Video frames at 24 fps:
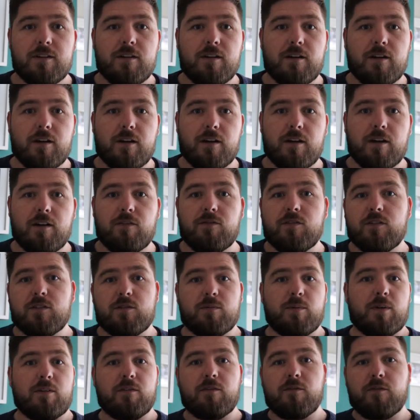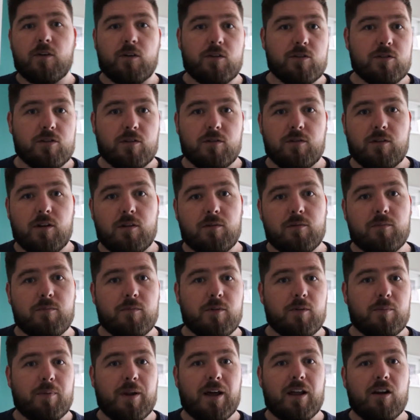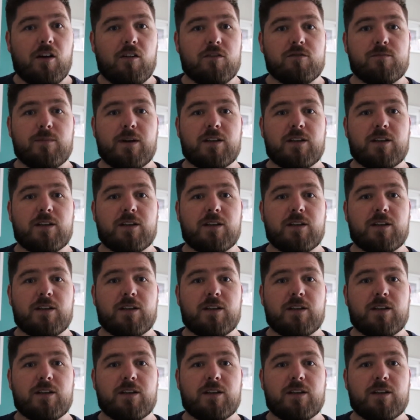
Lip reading: If there's a bit of a focus on the Black Lives